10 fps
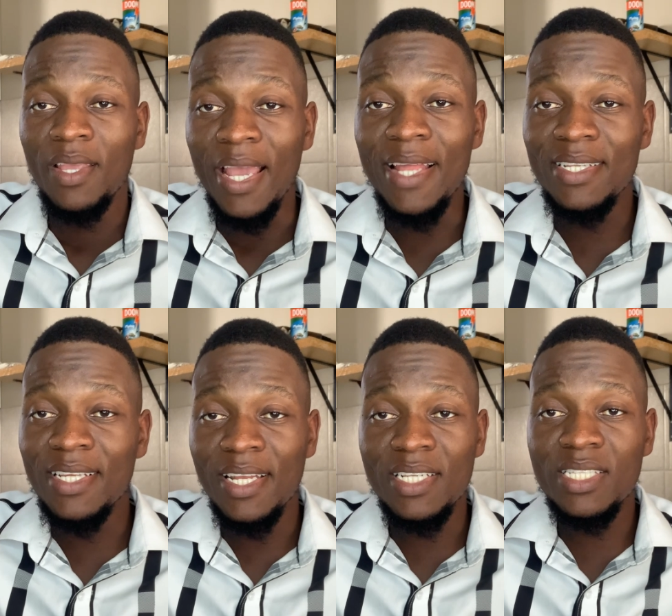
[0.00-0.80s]
In
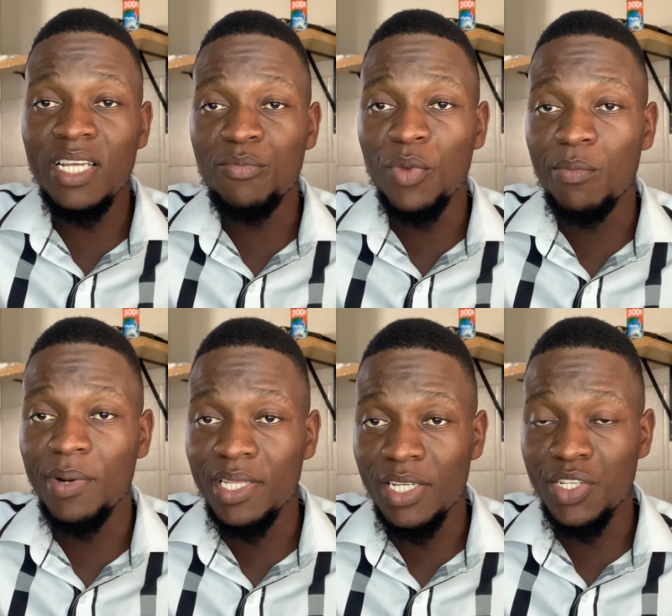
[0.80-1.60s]
the last statement
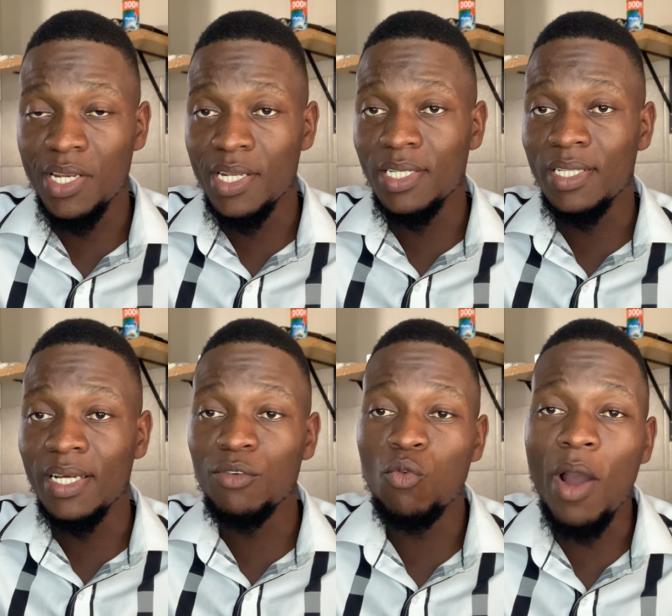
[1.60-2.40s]
by the senator,
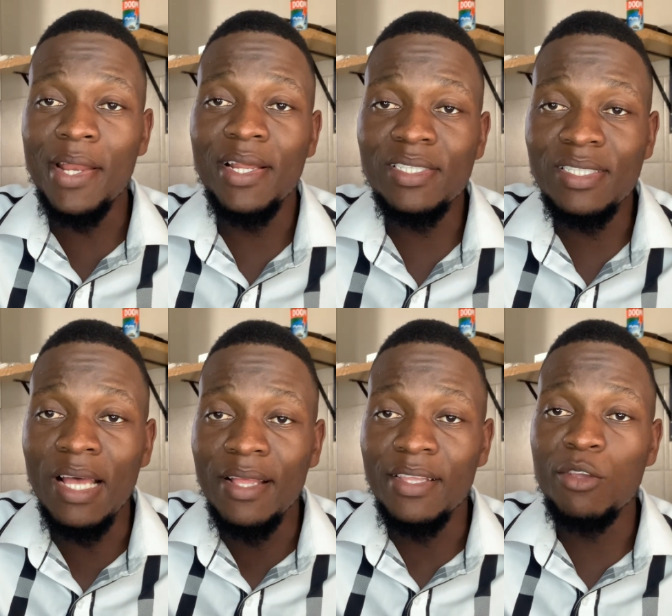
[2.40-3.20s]
that why does
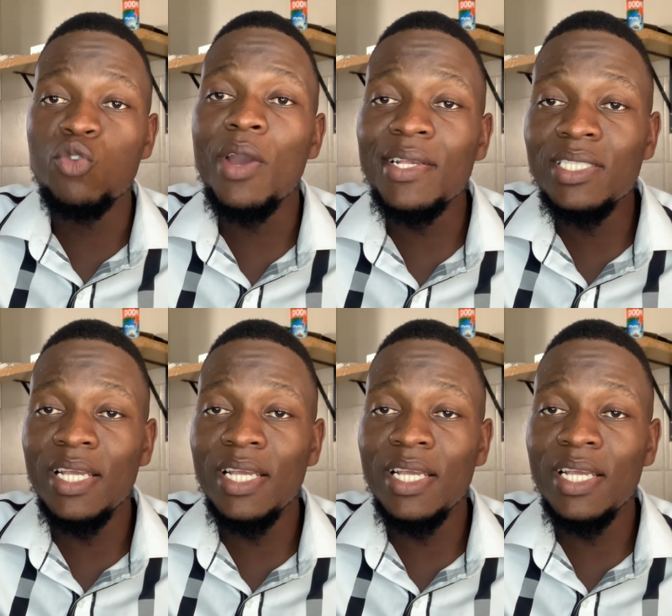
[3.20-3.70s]
the U.S.